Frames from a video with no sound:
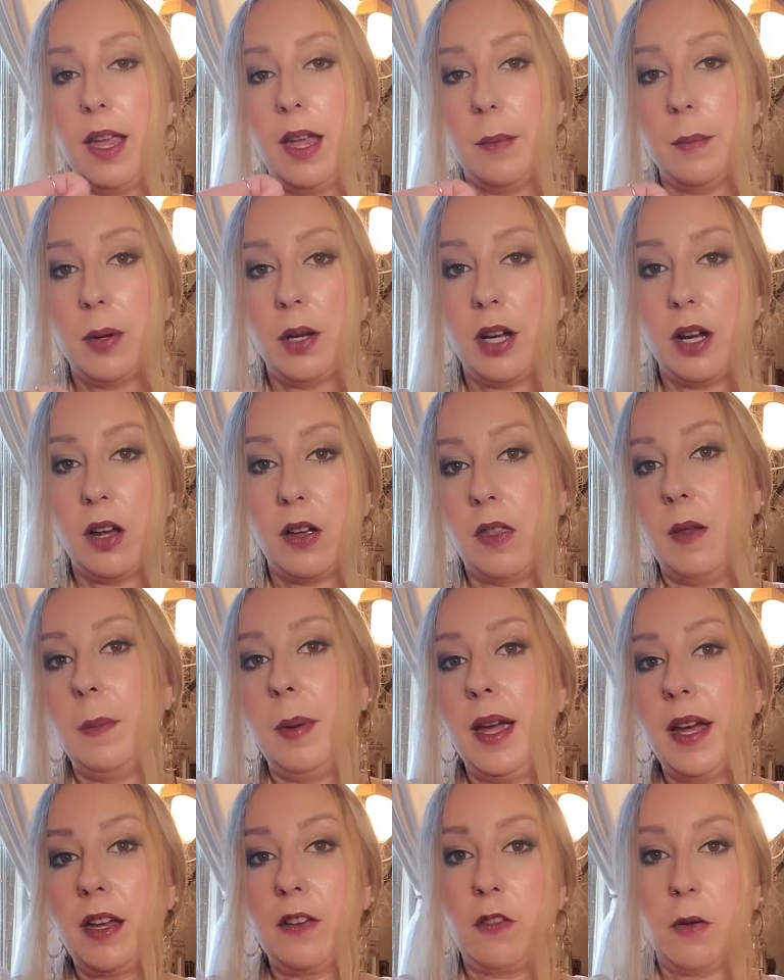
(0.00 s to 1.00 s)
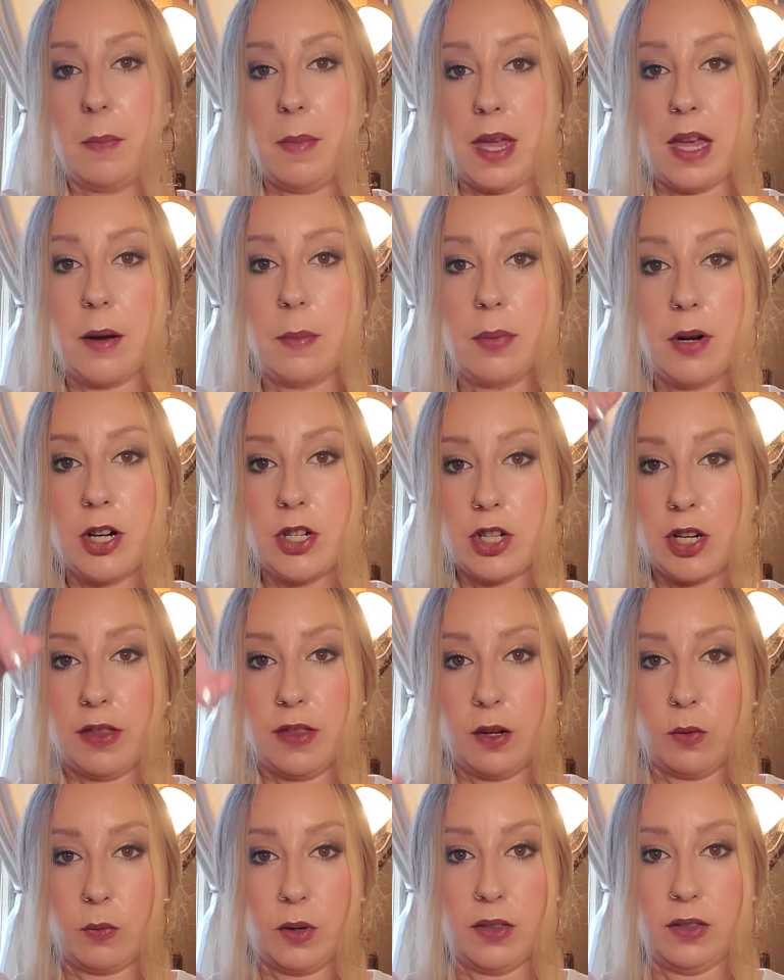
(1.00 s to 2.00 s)
put it on the back of a makeup brush, and
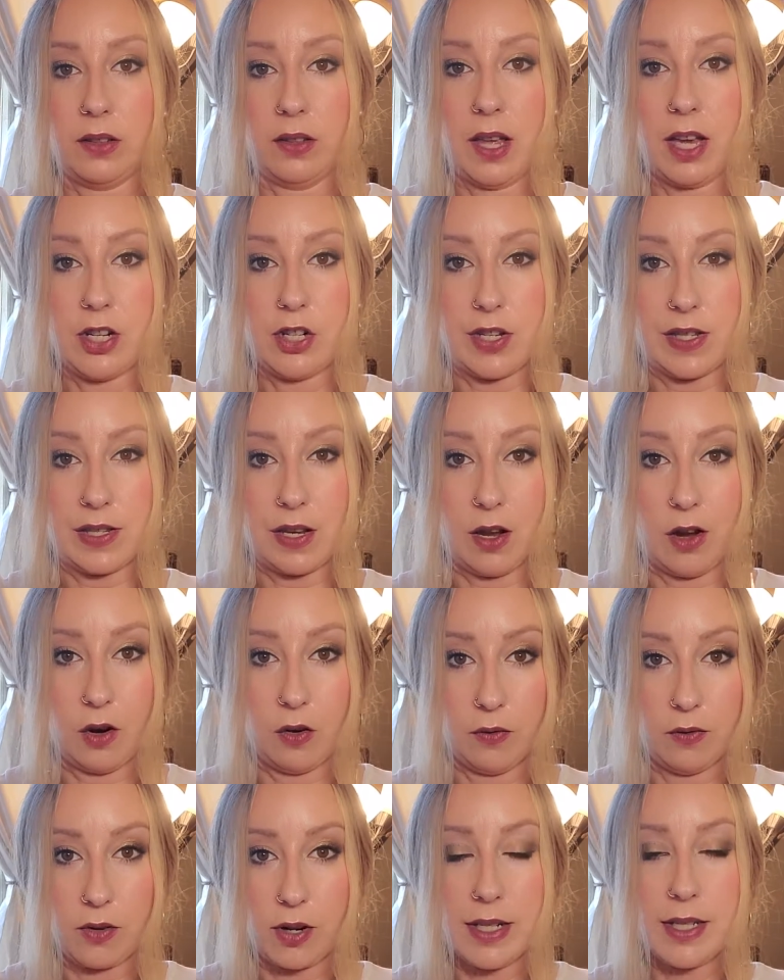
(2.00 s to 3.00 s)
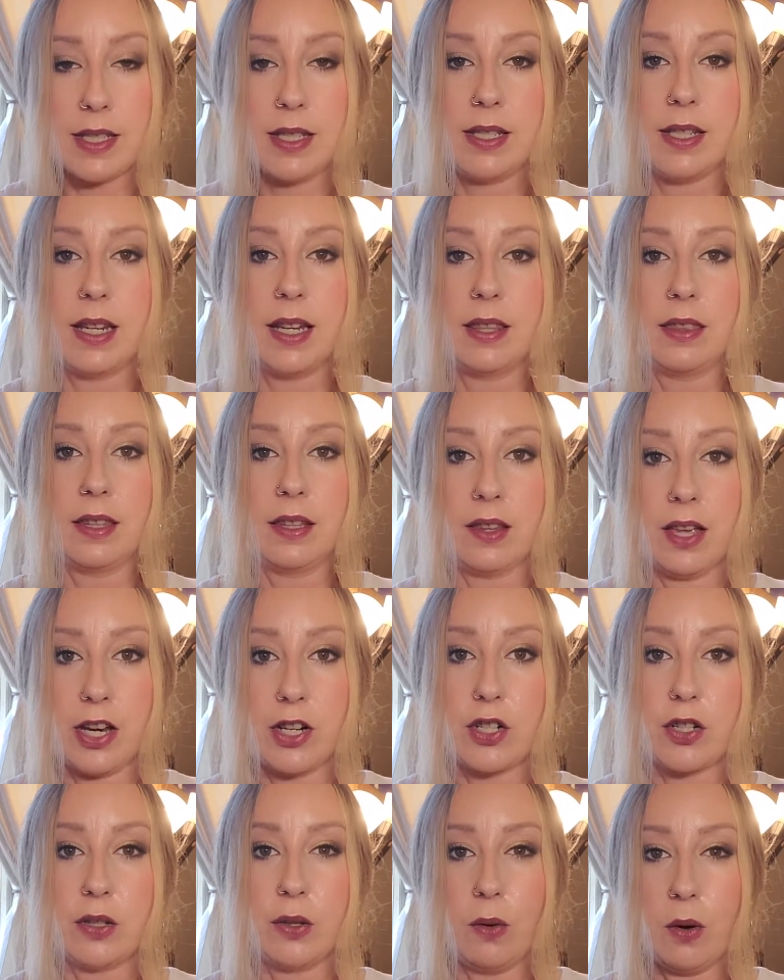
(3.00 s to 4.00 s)
then run the lashes over it to get the
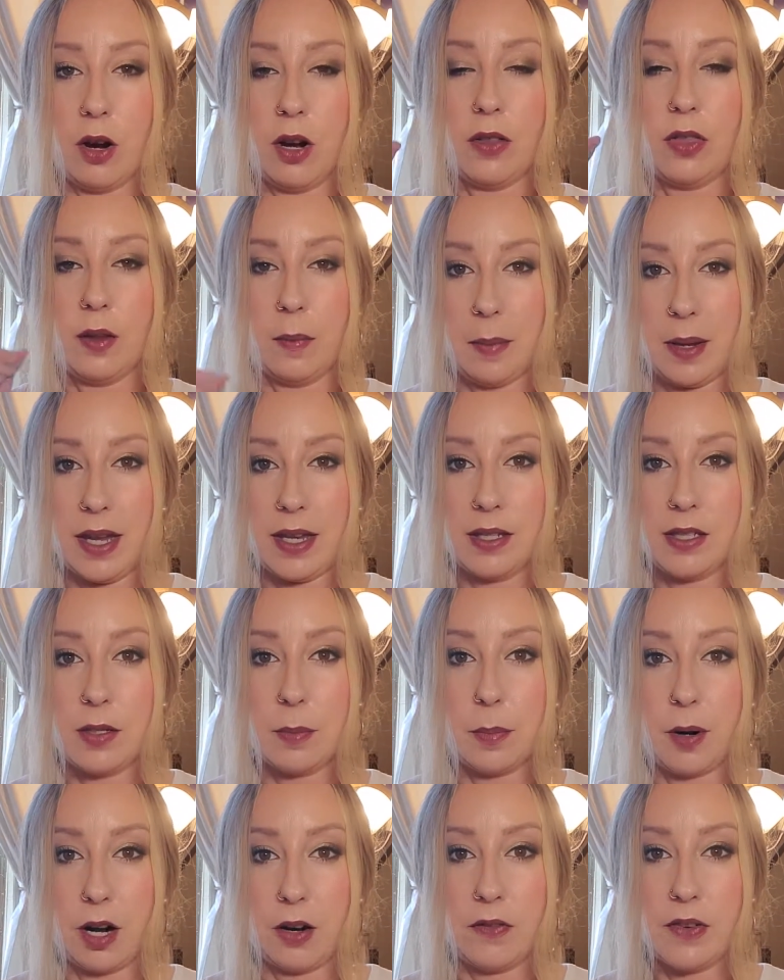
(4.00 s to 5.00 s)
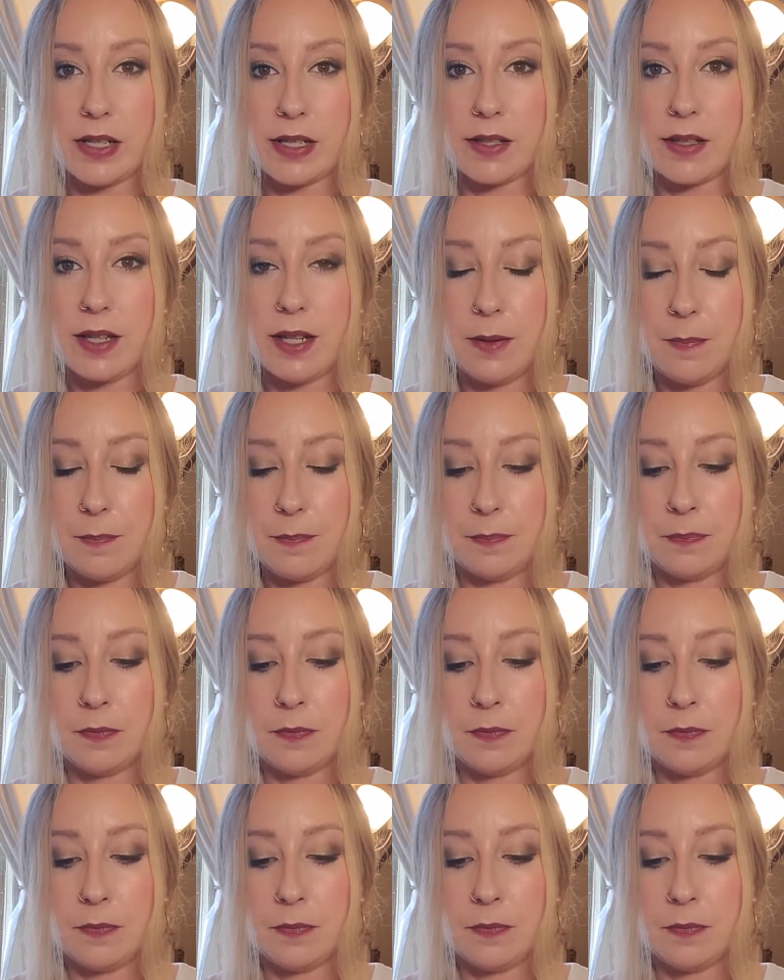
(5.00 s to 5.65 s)
lash glue on the band perfectly.